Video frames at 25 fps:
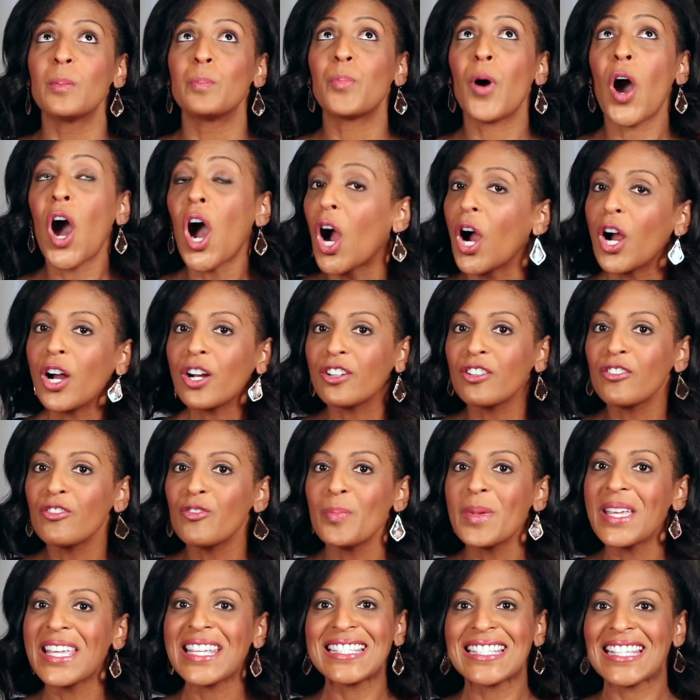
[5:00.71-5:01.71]
Part
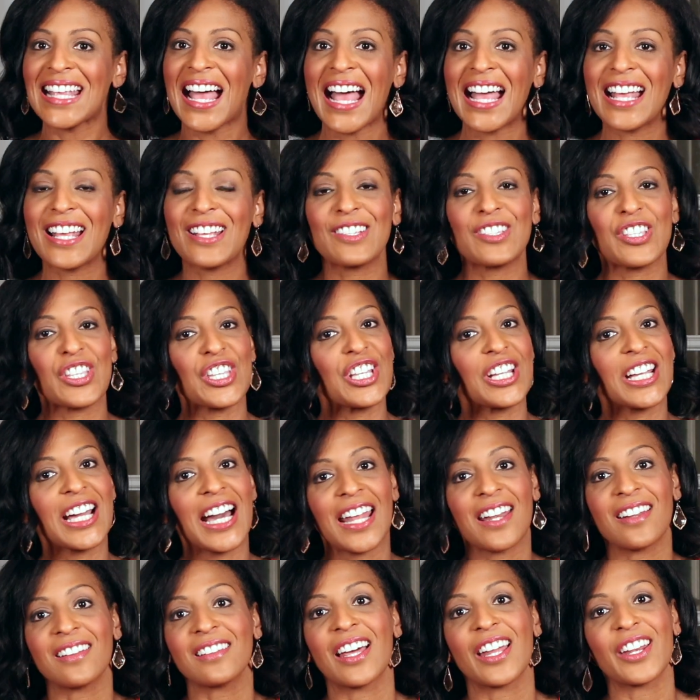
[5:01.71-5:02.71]
of me says you
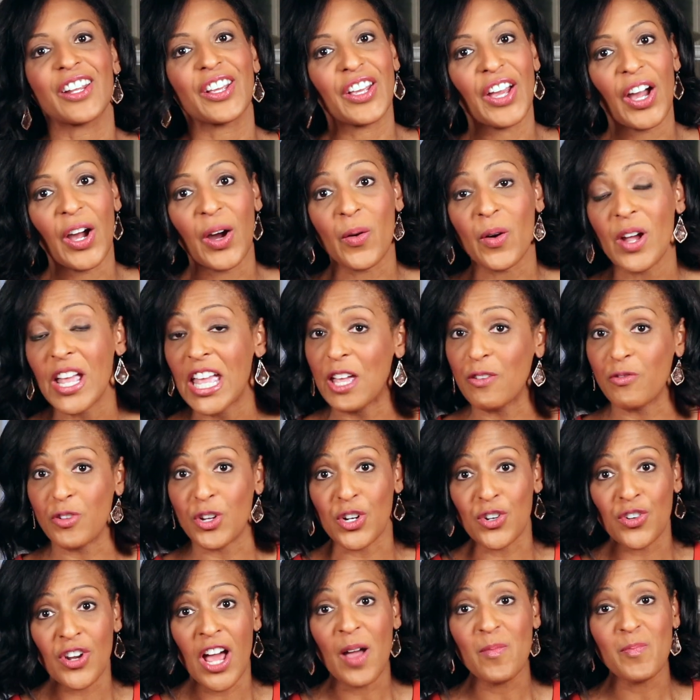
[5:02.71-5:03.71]
gotta let it go. If
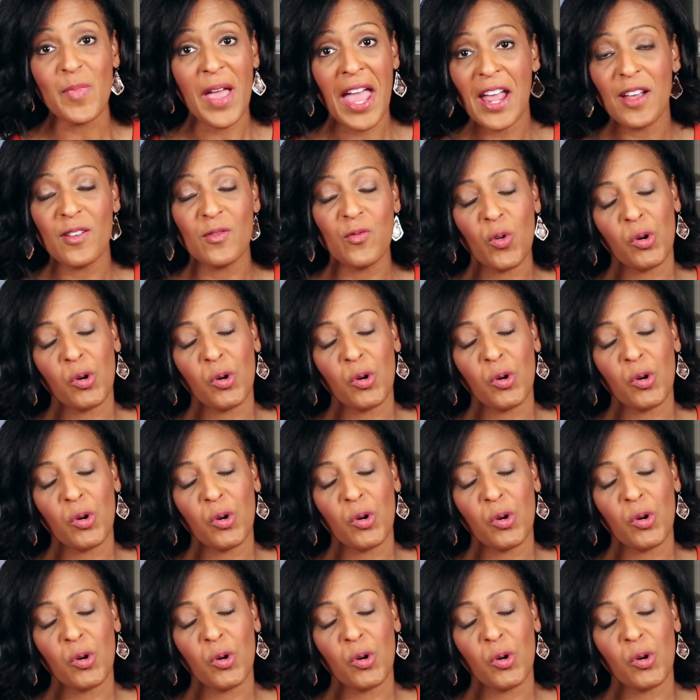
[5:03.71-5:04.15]
you're not paying